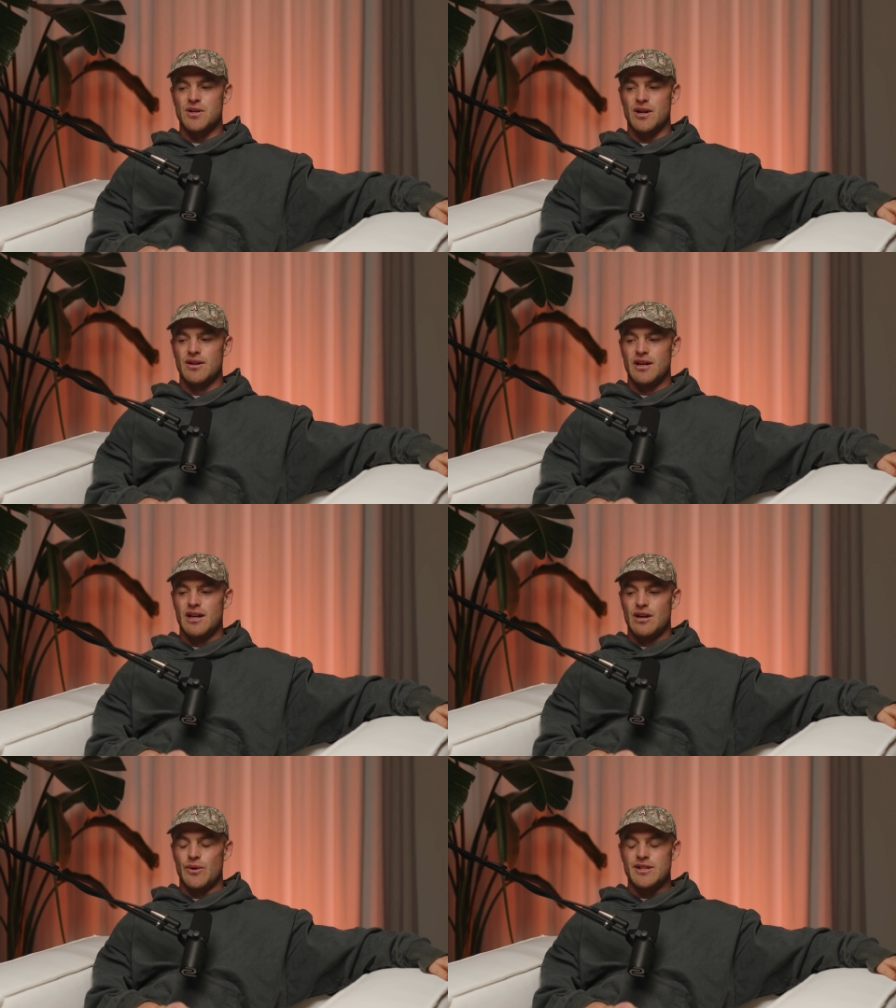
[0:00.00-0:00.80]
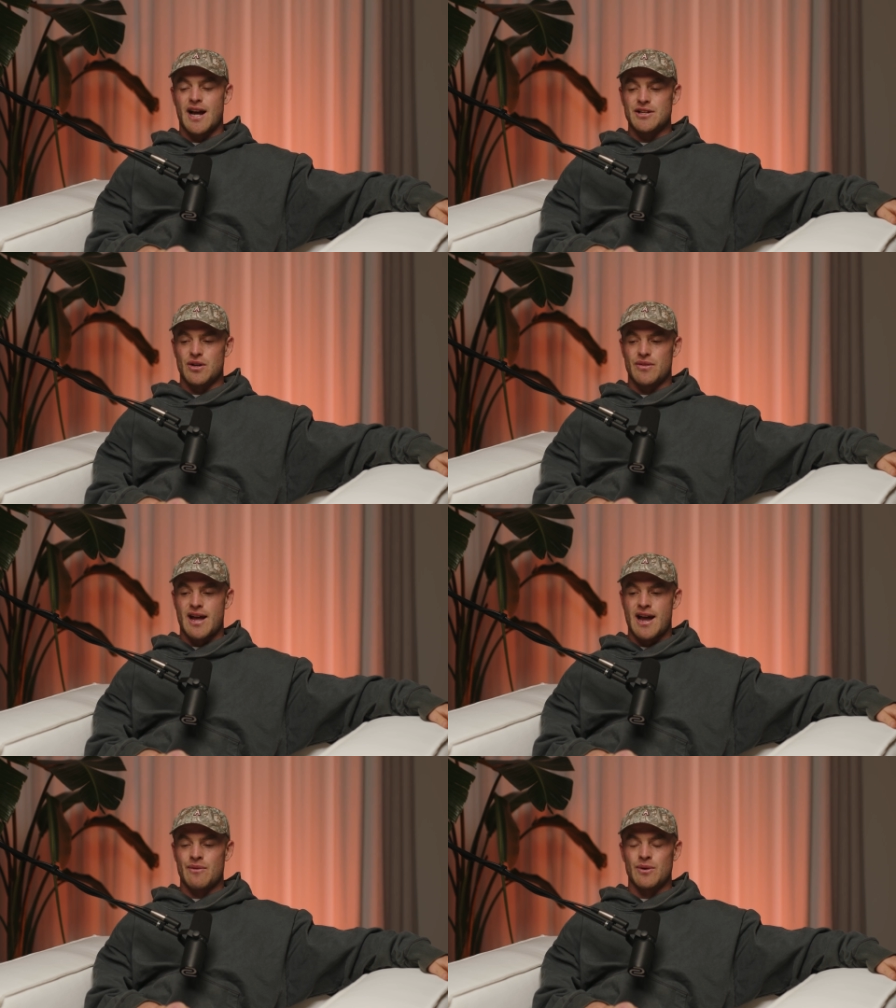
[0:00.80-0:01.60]
So we touch on
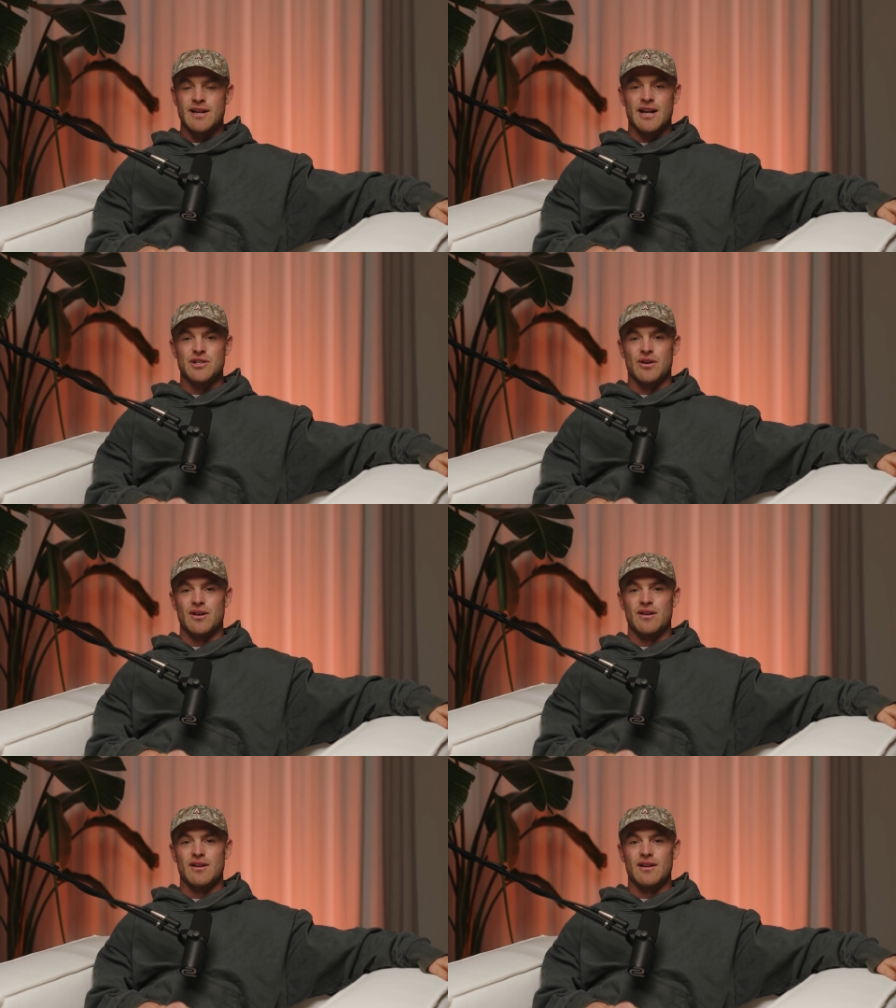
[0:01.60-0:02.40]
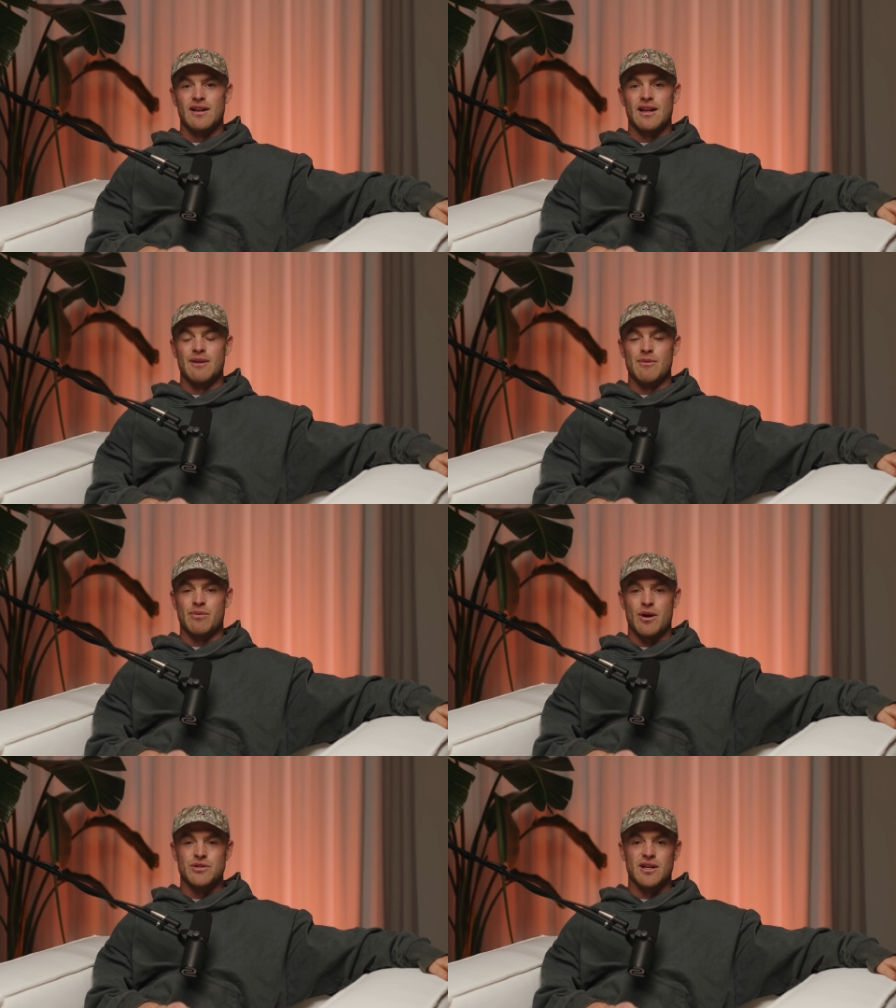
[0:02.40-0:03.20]
that. We touch on him
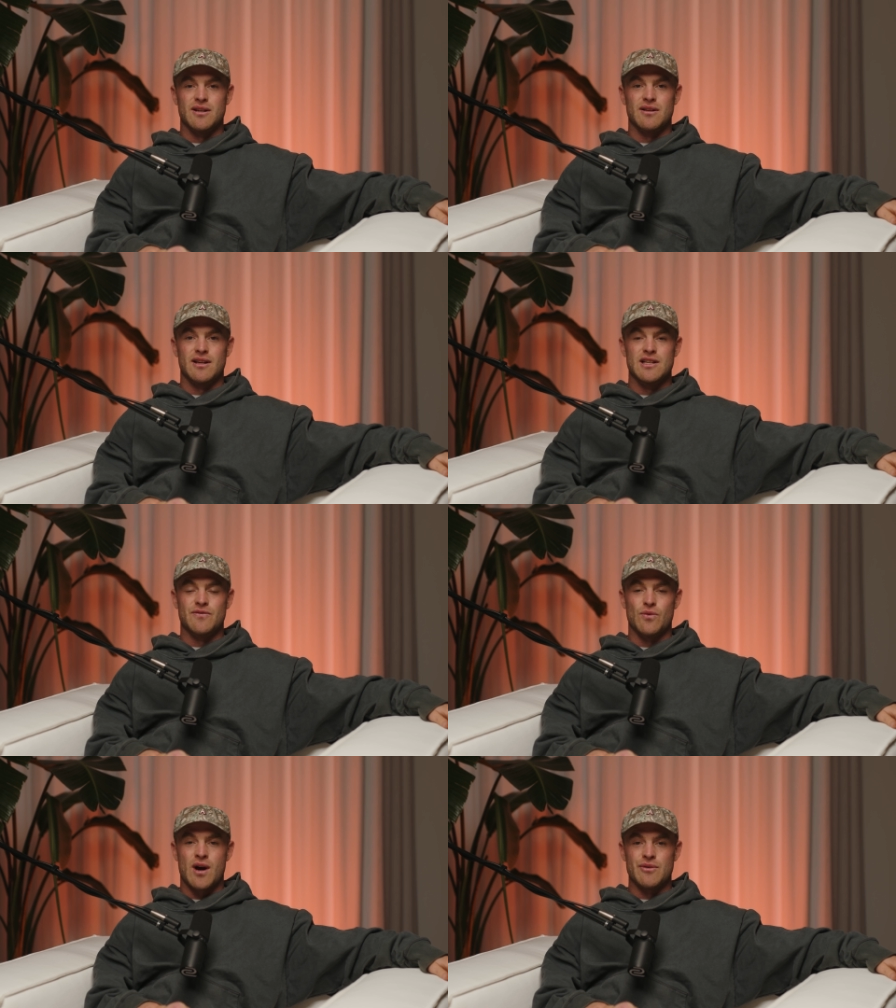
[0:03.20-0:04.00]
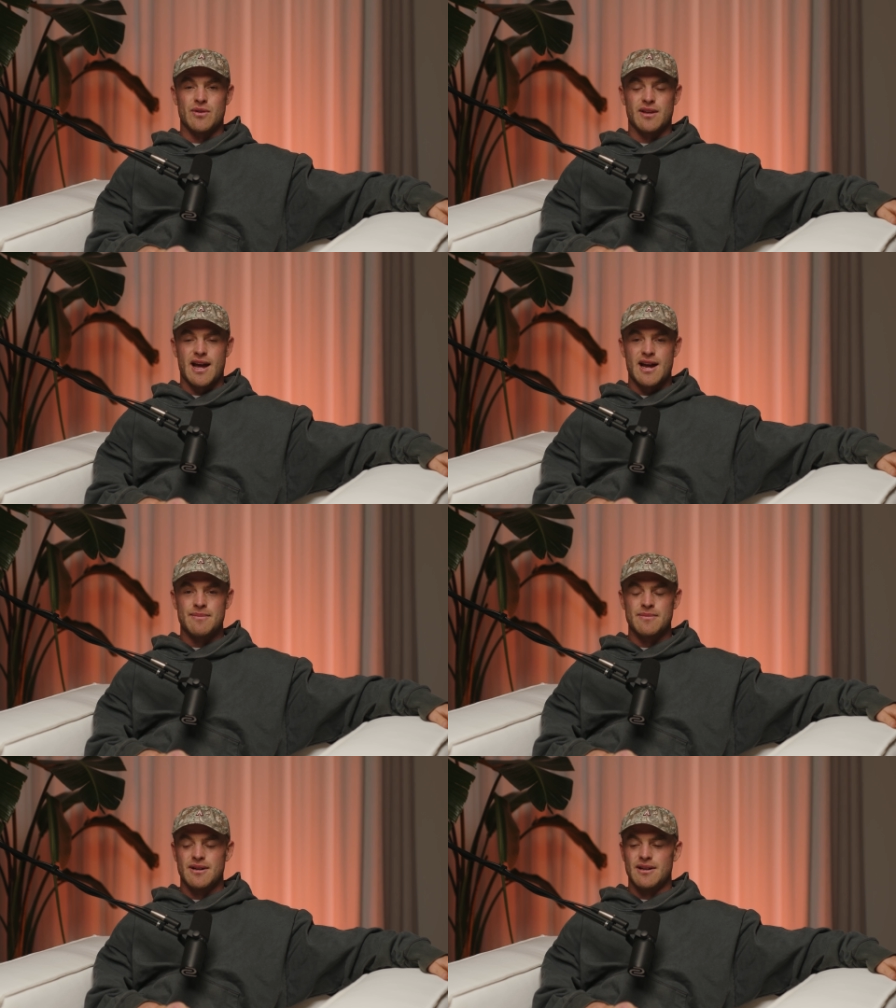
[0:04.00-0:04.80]
approaching his 400th
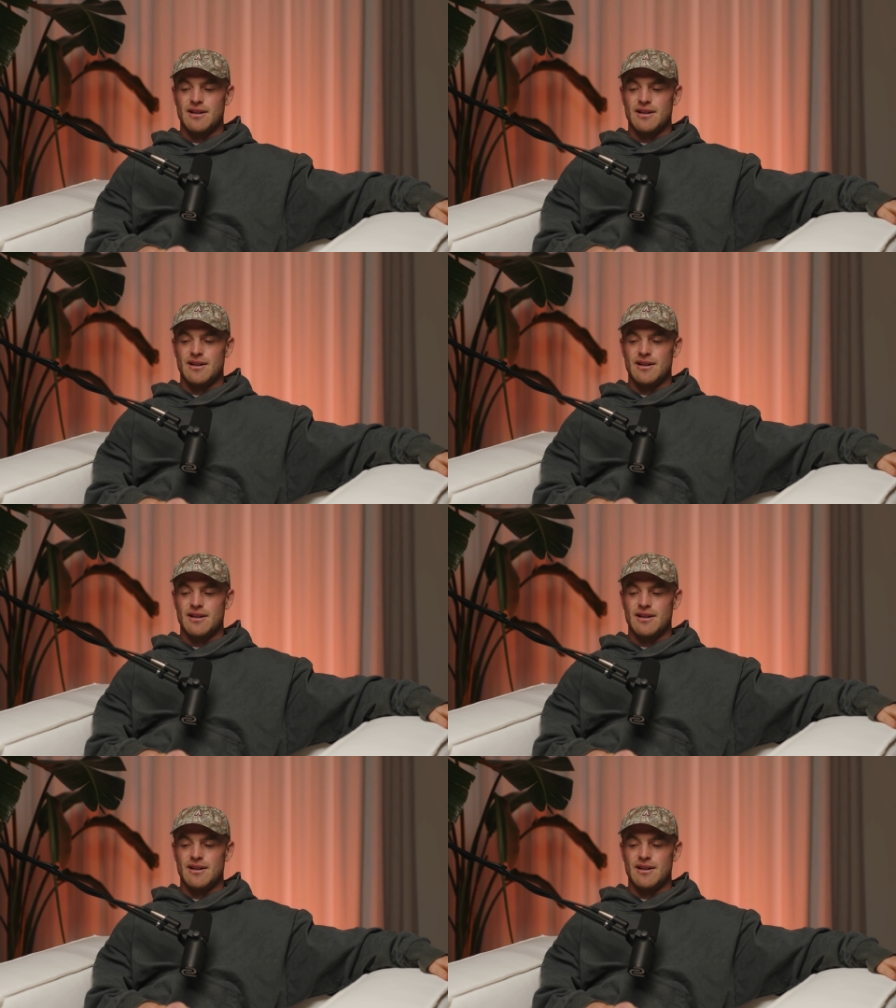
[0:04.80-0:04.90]
game.